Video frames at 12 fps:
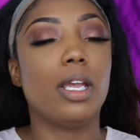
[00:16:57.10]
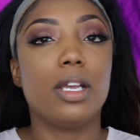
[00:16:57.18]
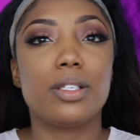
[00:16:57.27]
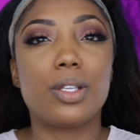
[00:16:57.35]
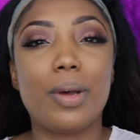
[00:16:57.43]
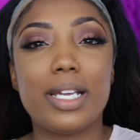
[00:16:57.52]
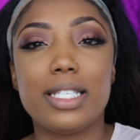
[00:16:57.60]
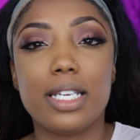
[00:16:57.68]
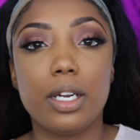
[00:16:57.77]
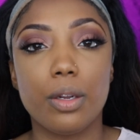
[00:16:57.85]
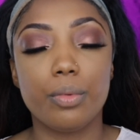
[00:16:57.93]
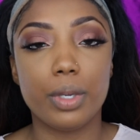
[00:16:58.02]
So I
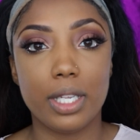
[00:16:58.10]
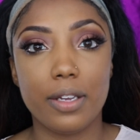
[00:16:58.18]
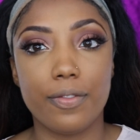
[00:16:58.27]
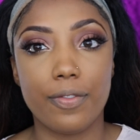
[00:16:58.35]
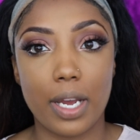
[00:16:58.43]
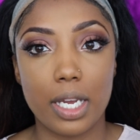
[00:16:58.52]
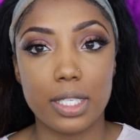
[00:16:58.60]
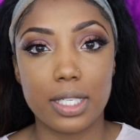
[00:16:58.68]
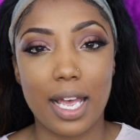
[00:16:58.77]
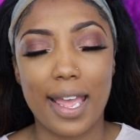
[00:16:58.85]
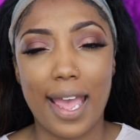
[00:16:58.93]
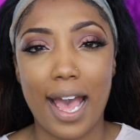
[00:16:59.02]
didn't really find
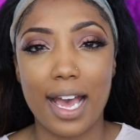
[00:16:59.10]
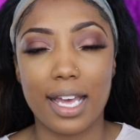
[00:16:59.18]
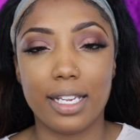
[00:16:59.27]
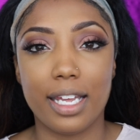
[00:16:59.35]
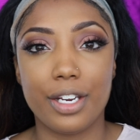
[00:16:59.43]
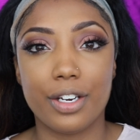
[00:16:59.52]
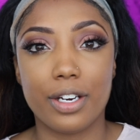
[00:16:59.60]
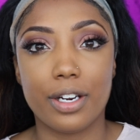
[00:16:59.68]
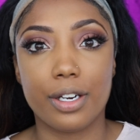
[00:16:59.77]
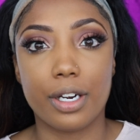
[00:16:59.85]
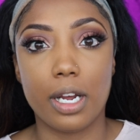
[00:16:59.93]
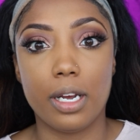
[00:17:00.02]
a
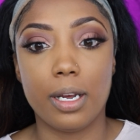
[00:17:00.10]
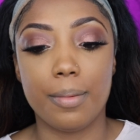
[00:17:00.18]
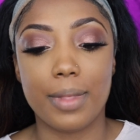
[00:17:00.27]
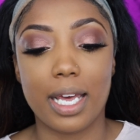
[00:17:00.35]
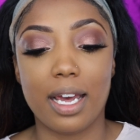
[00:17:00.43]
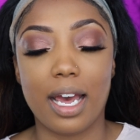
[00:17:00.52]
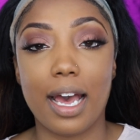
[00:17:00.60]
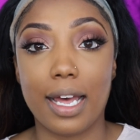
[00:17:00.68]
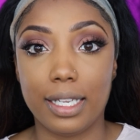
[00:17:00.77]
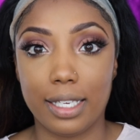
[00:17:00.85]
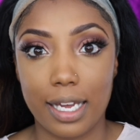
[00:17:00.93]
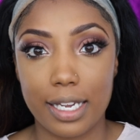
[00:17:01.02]
highlighter that
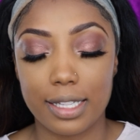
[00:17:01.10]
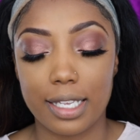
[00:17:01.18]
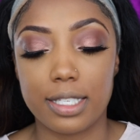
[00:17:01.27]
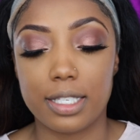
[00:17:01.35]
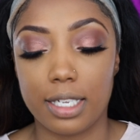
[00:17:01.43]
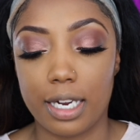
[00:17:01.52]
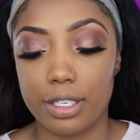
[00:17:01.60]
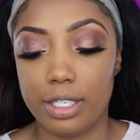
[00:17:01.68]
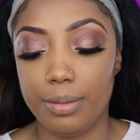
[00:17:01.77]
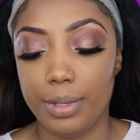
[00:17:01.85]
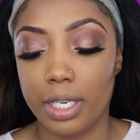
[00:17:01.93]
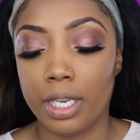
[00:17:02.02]
I like, that stood out
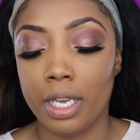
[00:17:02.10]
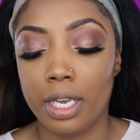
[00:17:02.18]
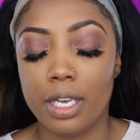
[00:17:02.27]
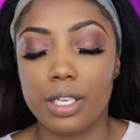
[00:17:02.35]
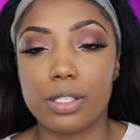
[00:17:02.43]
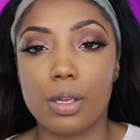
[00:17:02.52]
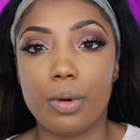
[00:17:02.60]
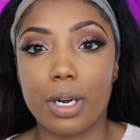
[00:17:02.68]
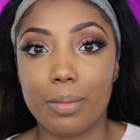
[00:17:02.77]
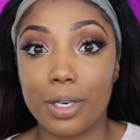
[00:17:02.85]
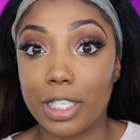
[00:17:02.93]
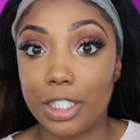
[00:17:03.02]
to me. So what
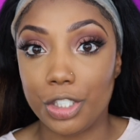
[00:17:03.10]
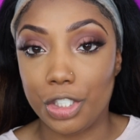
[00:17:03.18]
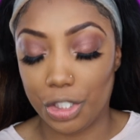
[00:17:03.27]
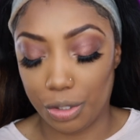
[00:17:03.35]
I'm gonna